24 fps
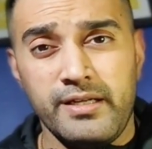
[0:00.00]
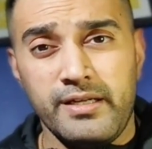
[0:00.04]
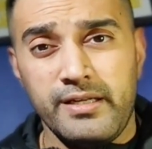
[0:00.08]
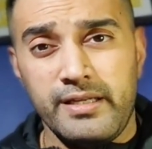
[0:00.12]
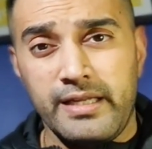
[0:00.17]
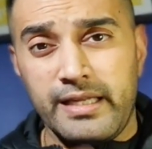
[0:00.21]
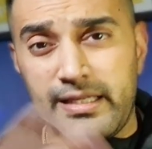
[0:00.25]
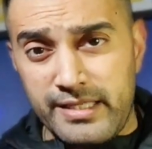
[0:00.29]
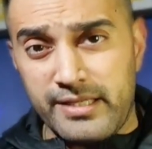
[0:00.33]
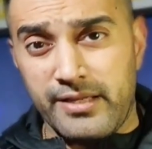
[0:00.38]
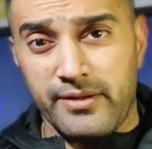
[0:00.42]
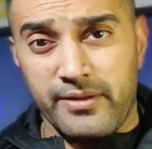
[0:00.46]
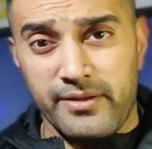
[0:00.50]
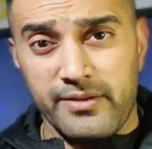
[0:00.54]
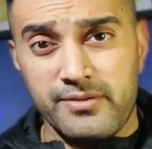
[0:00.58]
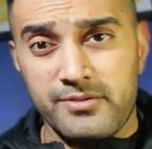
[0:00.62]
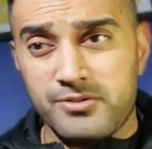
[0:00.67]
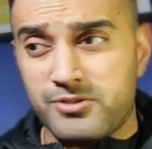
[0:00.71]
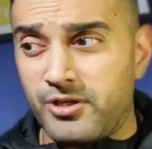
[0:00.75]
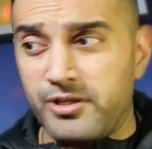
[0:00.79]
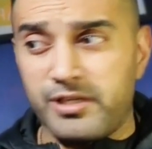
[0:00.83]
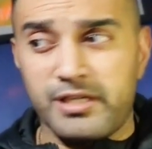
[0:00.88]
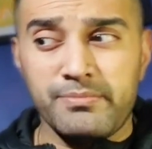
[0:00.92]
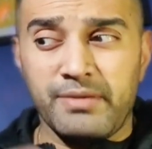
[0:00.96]
He didn't.
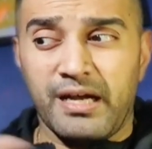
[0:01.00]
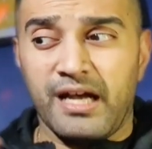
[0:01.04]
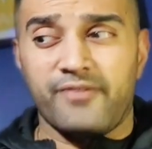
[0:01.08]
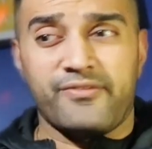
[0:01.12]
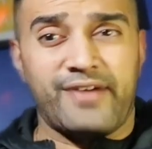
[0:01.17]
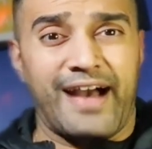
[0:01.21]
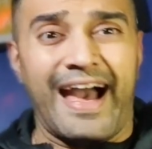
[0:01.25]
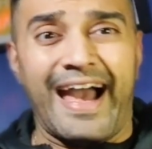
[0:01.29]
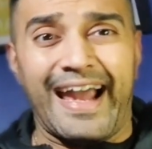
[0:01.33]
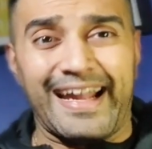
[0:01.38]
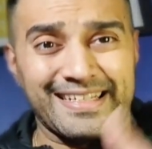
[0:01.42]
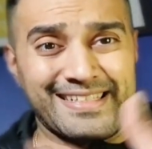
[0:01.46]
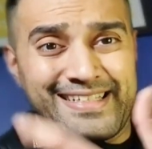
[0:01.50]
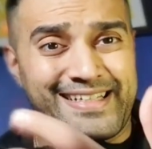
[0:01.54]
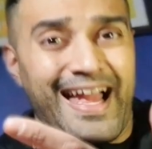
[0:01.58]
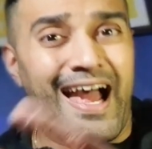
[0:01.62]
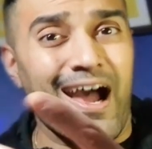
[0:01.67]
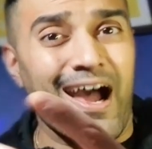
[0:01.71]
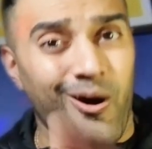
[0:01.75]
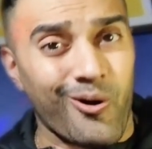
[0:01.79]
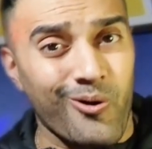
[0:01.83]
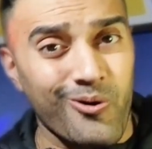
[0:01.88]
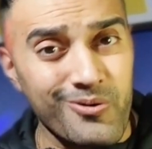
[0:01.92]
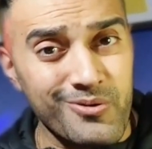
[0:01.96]
So he might have acted
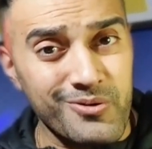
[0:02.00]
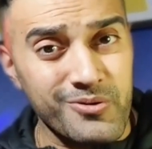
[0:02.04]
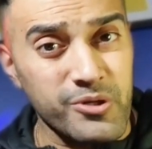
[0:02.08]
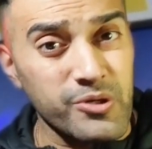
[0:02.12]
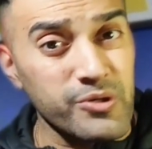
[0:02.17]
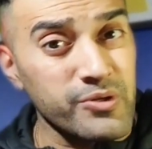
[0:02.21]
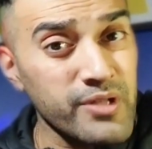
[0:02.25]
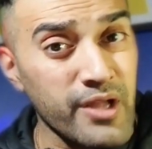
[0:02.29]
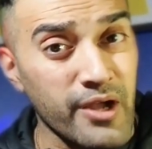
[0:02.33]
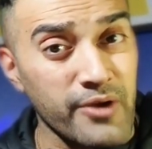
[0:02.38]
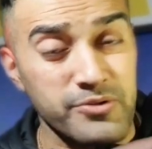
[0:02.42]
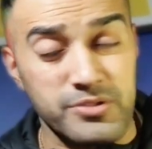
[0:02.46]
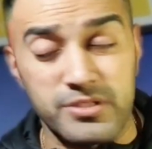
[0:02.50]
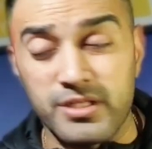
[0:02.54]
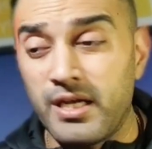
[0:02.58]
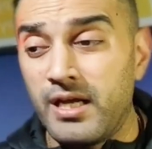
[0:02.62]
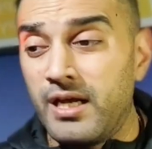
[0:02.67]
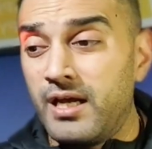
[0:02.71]
out. Who knows?